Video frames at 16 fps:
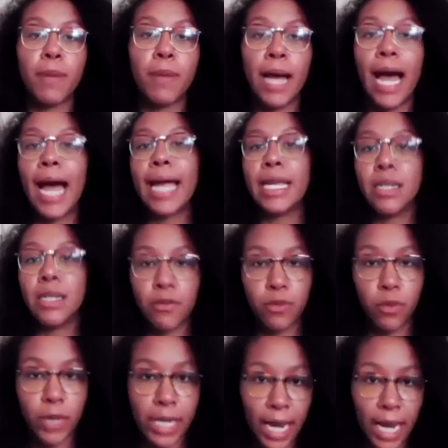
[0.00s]
kind of
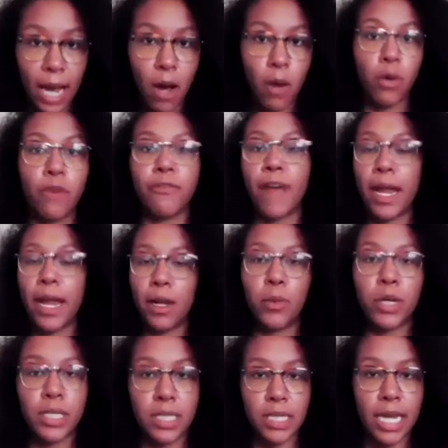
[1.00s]
readout final
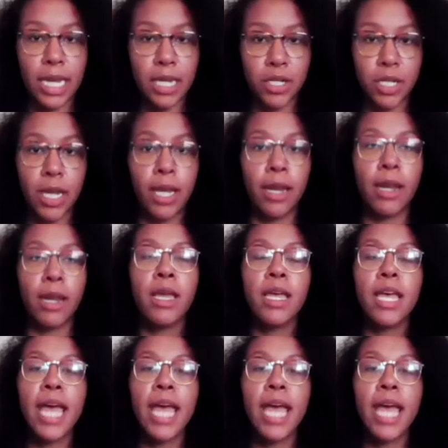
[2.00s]
presentation,